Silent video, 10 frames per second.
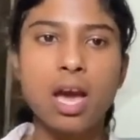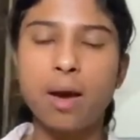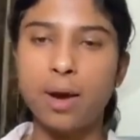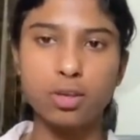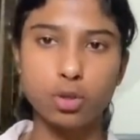
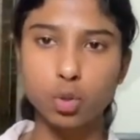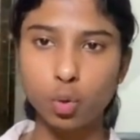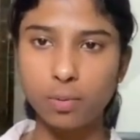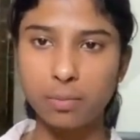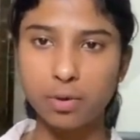home,
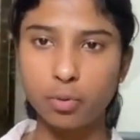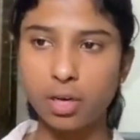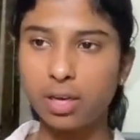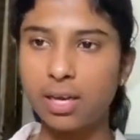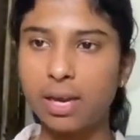we don't have
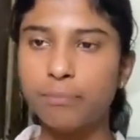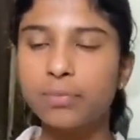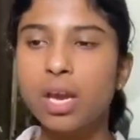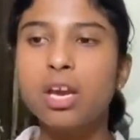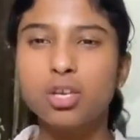anyone in school.